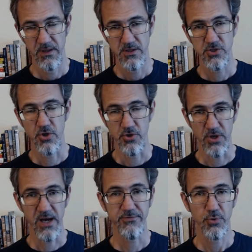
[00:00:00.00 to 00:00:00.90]
So you
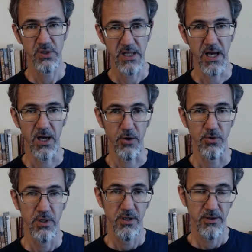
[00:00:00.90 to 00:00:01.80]
have to allow
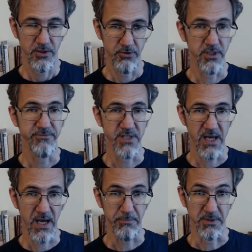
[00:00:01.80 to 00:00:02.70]
the grief to
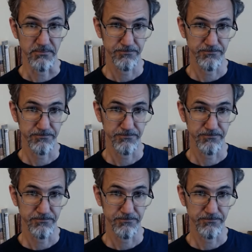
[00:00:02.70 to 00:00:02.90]
happen.